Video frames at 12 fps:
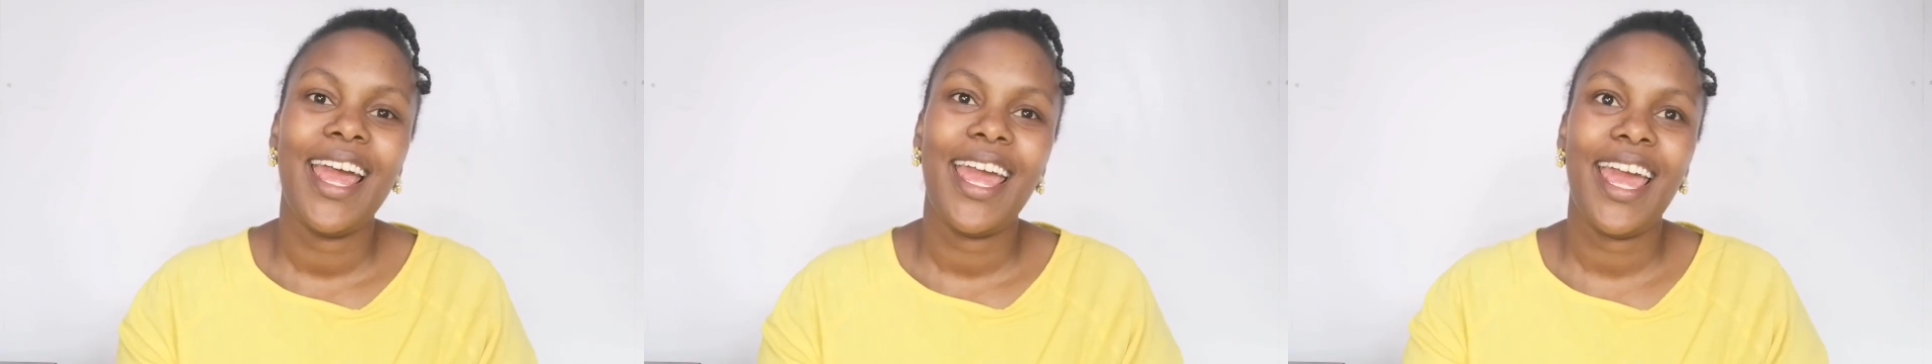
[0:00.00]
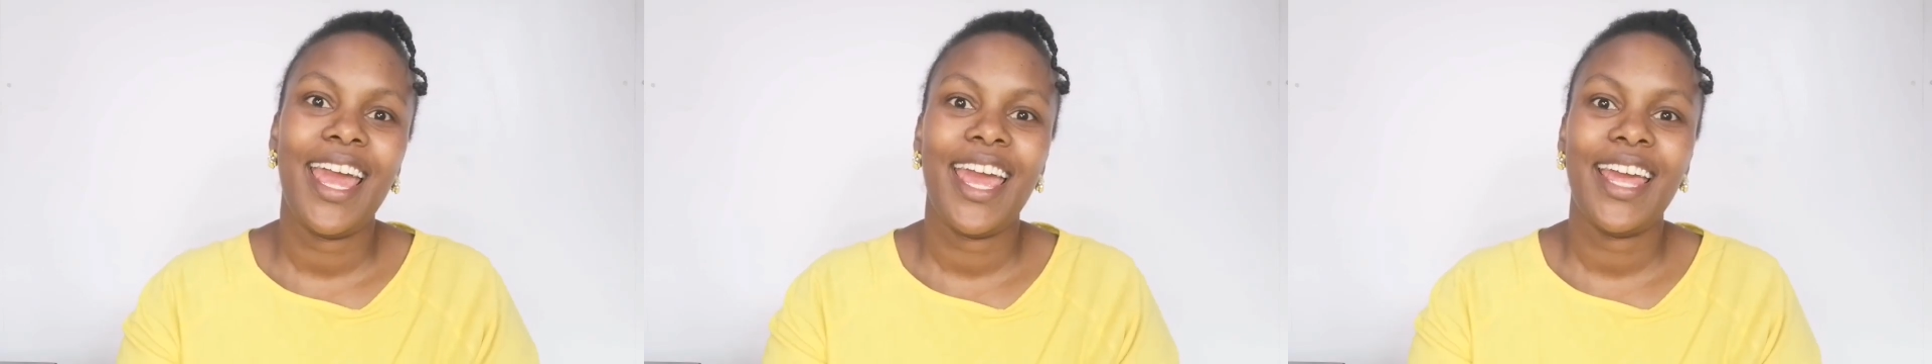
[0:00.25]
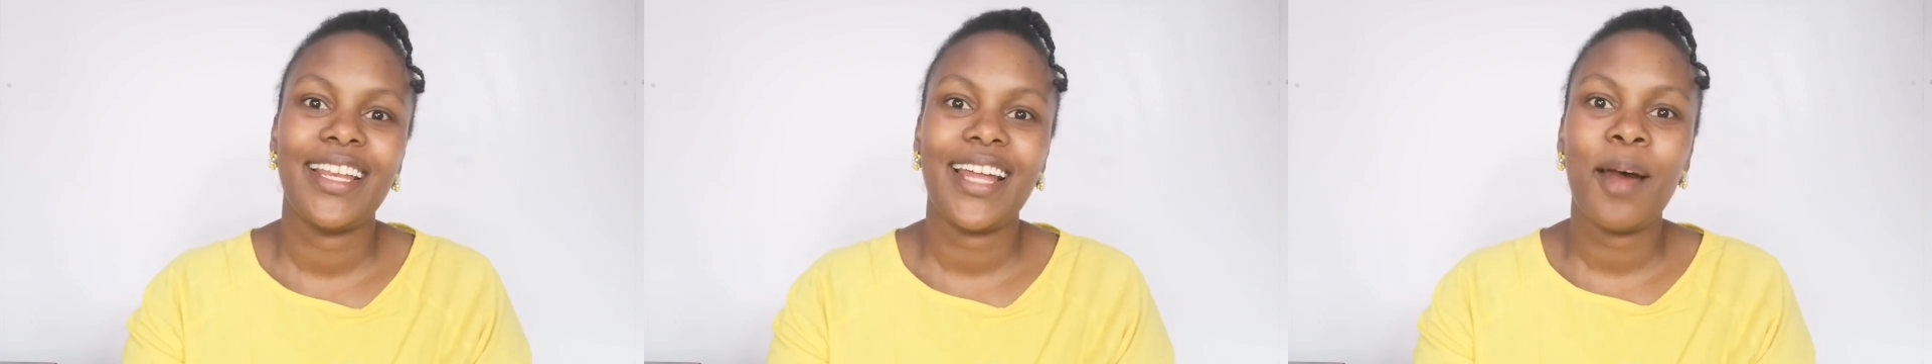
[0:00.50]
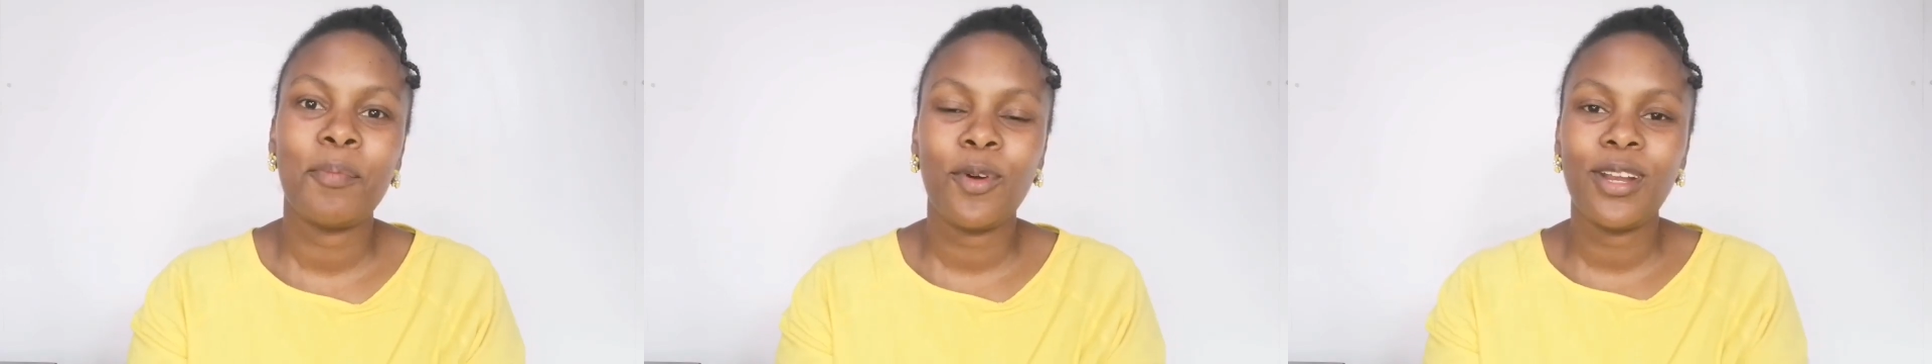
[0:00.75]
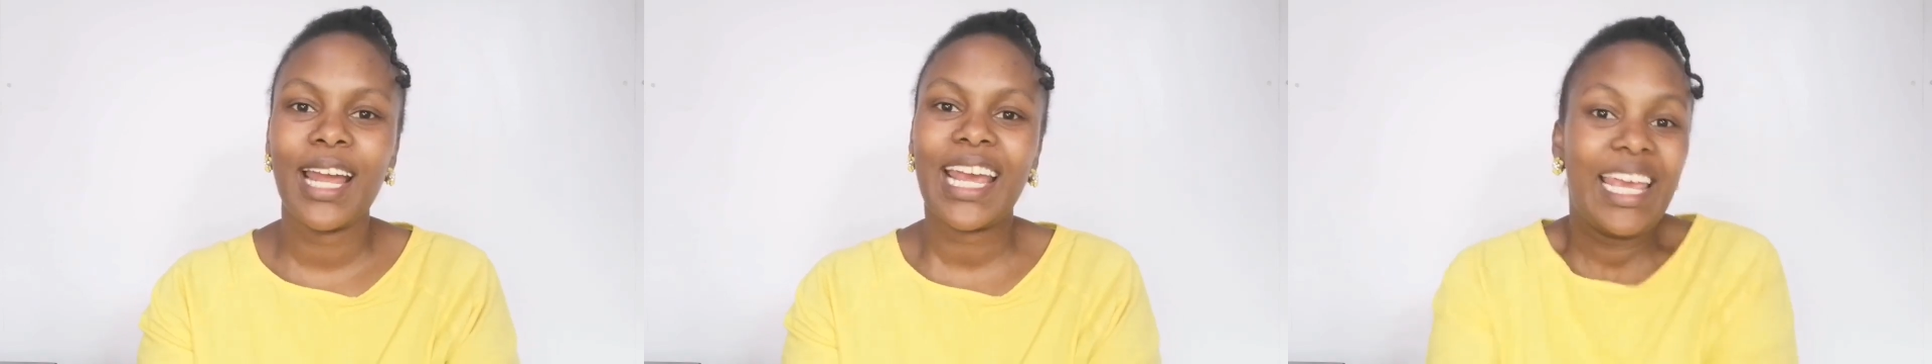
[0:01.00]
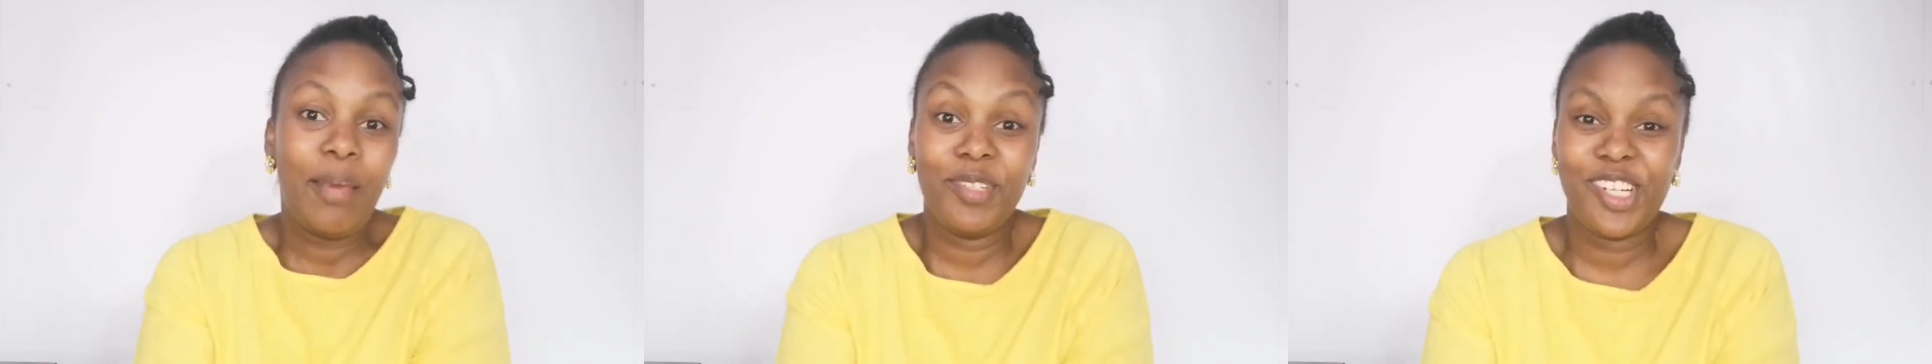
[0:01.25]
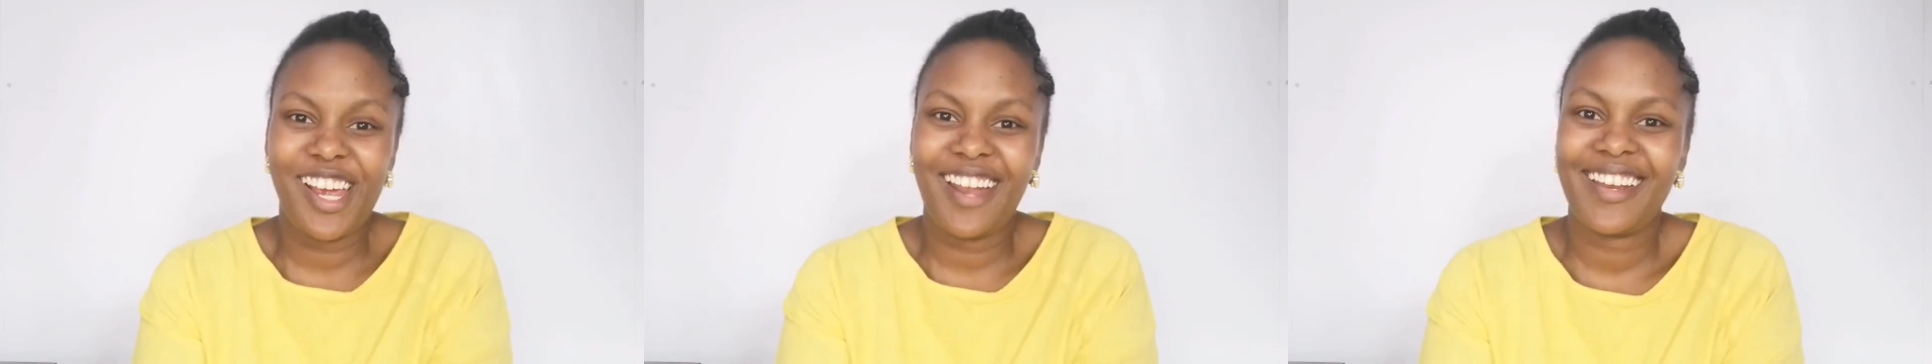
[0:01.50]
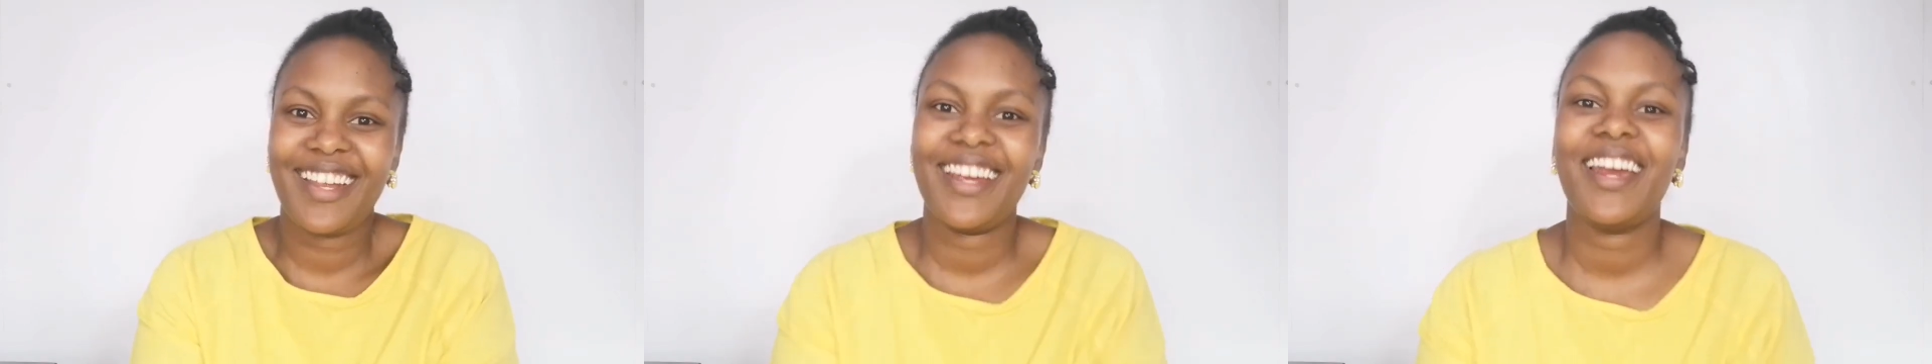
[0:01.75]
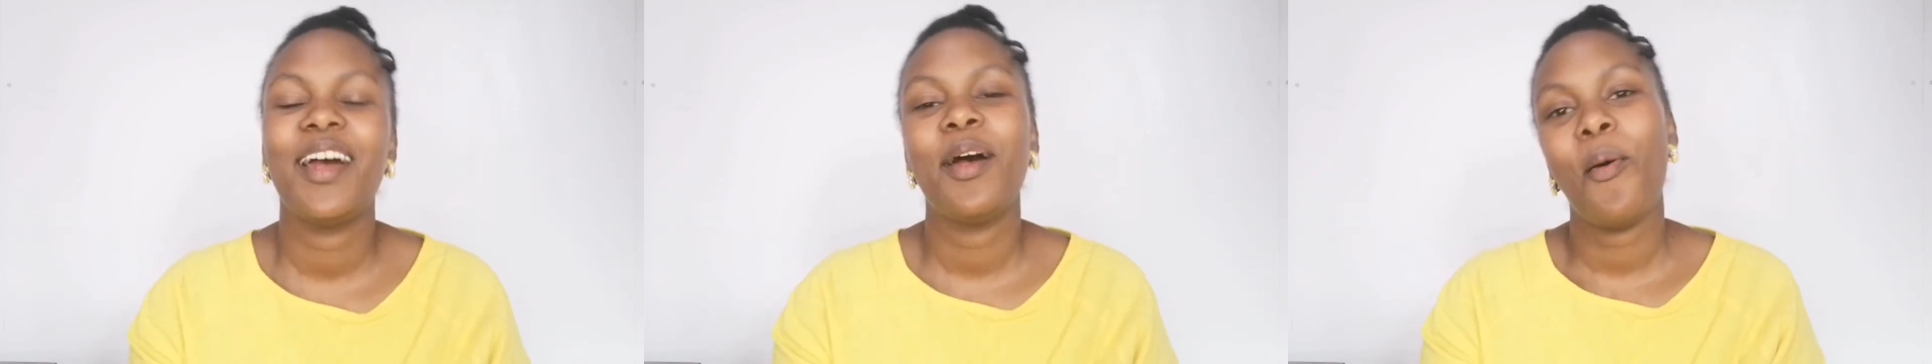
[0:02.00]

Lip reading: and I'm gonna keep sharing